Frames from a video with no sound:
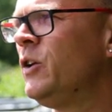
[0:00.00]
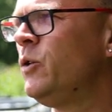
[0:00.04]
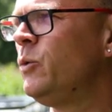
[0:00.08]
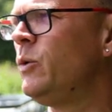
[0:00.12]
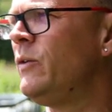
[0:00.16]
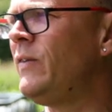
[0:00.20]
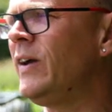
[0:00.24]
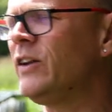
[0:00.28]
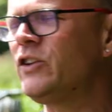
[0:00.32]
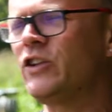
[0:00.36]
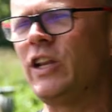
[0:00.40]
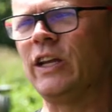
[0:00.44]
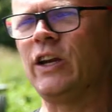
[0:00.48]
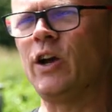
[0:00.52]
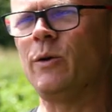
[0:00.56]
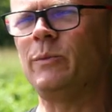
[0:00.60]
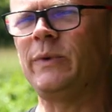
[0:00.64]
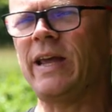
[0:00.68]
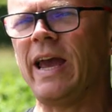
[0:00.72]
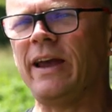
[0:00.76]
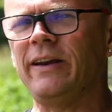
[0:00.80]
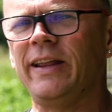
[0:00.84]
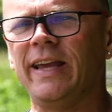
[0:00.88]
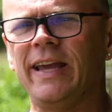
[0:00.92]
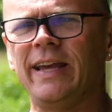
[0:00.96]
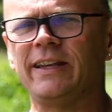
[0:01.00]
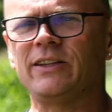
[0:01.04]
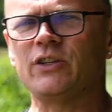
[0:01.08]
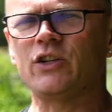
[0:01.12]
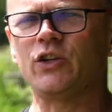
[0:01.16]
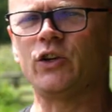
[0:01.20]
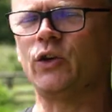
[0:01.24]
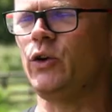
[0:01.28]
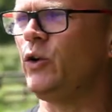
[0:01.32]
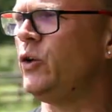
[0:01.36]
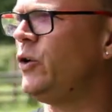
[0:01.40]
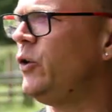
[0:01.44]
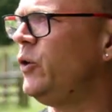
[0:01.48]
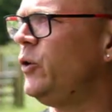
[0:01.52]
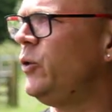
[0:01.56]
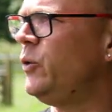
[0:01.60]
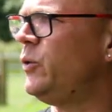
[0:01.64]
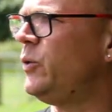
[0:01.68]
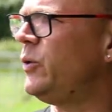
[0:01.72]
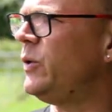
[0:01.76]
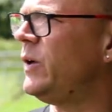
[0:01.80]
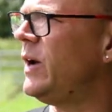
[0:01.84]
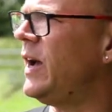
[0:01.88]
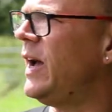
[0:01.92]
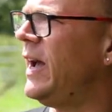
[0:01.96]
We've actually come down here to
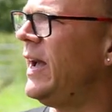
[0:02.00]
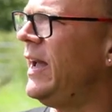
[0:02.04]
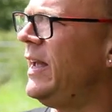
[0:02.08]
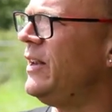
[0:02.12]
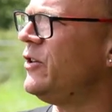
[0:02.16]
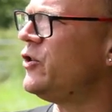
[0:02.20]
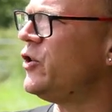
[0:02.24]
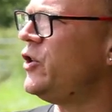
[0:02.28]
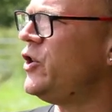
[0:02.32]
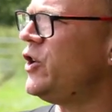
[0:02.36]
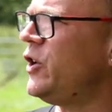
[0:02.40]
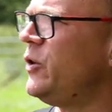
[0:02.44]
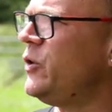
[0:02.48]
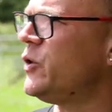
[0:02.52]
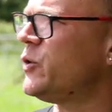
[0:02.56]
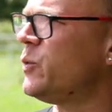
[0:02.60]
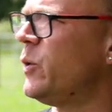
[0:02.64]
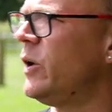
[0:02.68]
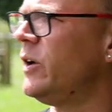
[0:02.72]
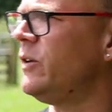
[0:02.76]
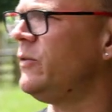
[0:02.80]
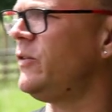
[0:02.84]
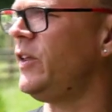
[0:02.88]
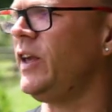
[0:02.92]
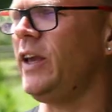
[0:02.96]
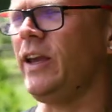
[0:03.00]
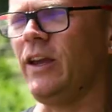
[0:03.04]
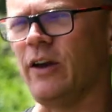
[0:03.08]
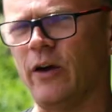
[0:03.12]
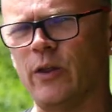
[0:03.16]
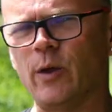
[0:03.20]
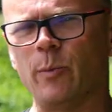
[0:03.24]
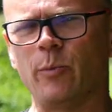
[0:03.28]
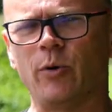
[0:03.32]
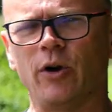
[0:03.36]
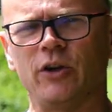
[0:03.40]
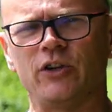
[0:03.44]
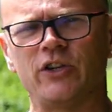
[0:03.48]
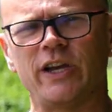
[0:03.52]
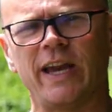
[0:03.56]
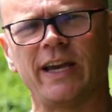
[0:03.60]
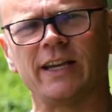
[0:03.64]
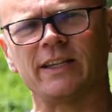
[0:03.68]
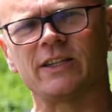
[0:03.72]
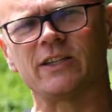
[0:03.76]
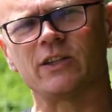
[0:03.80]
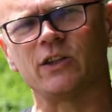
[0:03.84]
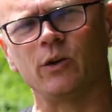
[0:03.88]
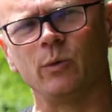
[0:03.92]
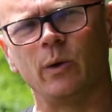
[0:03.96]
introduce one of the other
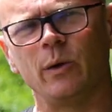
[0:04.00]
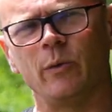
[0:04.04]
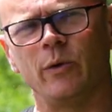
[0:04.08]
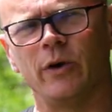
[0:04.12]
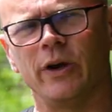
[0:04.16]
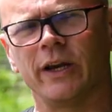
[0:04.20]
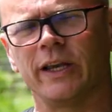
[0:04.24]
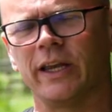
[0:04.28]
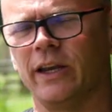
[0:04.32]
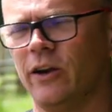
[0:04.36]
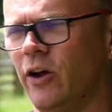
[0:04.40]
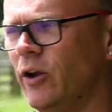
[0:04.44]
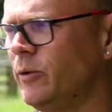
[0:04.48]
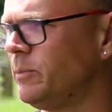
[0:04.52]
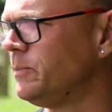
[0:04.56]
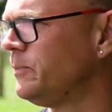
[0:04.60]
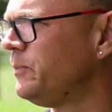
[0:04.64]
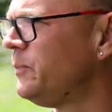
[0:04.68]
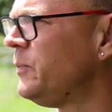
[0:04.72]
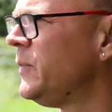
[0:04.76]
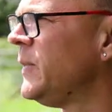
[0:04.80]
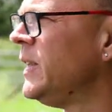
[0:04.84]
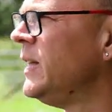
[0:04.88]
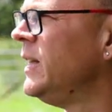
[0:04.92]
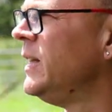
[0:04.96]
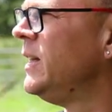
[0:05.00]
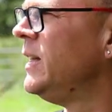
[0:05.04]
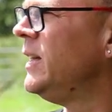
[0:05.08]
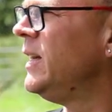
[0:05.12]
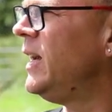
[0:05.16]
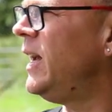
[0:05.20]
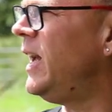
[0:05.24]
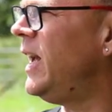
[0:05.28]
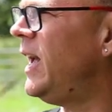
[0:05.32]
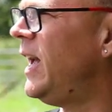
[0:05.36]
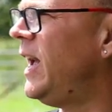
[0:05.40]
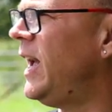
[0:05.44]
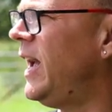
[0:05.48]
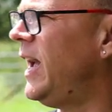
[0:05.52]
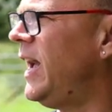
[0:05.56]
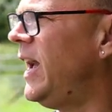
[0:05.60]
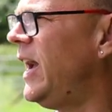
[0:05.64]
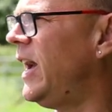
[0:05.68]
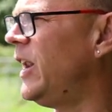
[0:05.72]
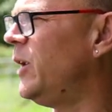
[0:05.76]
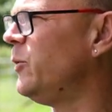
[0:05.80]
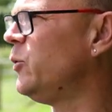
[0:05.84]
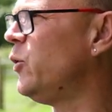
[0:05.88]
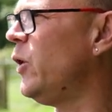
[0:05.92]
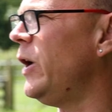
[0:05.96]
projects that we're working on,
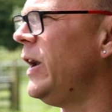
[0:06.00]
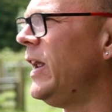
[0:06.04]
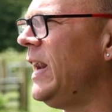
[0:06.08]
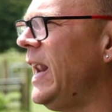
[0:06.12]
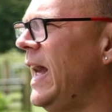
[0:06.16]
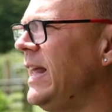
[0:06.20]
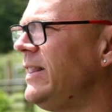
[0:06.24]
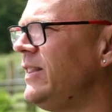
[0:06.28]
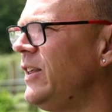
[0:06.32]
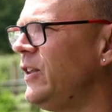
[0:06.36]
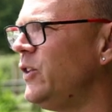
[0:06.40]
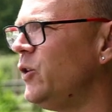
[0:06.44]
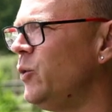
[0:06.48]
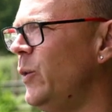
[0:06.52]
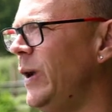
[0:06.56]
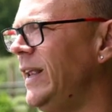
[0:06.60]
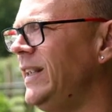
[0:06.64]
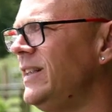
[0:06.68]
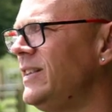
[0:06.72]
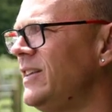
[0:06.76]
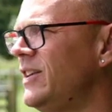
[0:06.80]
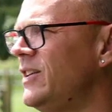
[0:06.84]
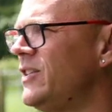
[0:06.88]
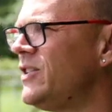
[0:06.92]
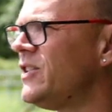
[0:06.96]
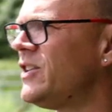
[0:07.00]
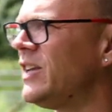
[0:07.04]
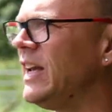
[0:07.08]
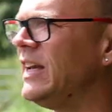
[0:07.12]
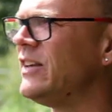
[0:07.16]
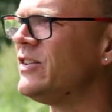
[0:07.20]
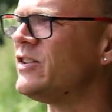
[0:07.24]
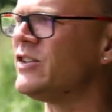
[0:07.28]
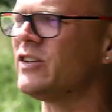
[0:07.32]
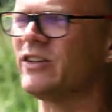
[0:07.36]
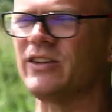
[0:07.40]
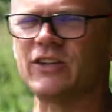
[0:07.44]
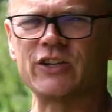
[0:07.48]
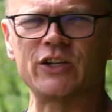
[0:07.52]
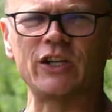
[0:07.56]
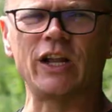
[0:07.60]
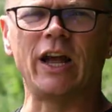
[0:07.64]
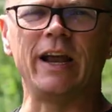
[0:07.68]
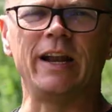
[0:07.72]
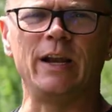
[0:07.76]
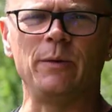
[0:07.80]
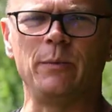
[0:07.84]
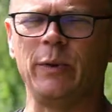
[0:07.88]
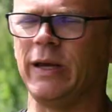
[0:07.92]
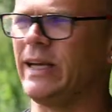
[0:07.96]
and I'm quite glad that the wind has
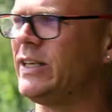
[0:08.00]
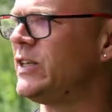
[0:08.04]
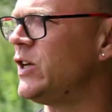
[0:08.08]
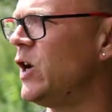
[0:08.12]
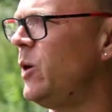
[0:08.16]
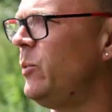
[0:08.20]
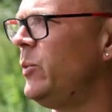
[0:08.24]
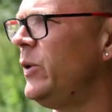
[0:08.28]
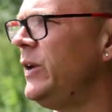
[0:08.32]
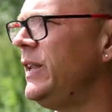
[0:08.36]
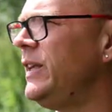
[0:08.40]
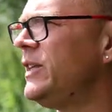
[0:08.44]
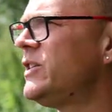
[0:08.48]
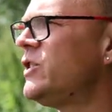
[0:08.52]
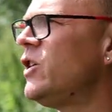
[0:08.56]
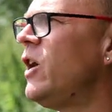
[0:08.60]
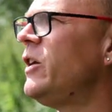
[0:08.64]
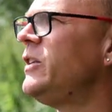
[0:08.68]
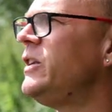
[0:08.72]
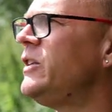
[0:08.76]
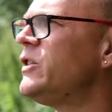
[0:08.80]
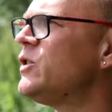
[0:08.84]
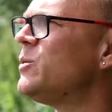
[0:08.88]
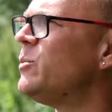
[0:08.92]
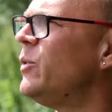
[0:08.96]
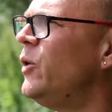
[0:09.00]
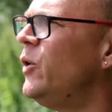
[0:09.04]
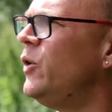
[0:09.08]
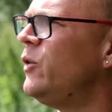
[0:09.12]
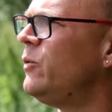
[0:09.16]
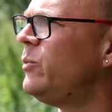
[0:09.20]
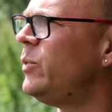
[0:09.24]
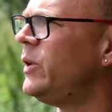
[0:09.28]
slightly picked up and it started to move.